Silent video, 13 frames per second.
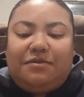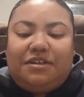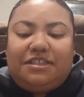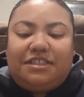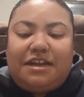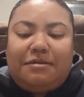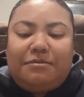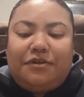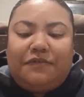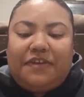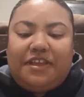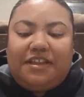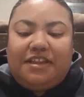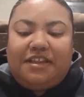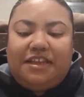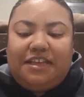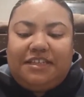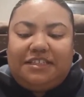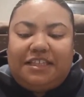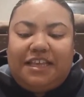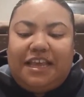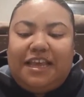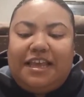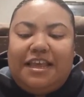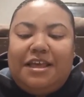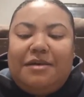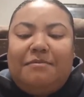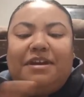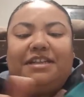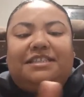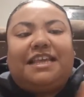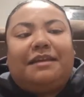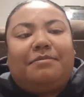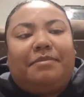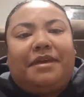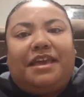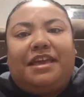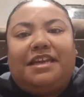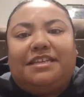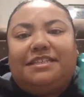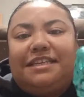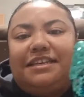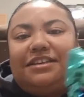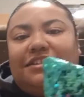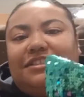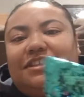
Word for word: Well, it's not moving easily, but it's like pink and teal.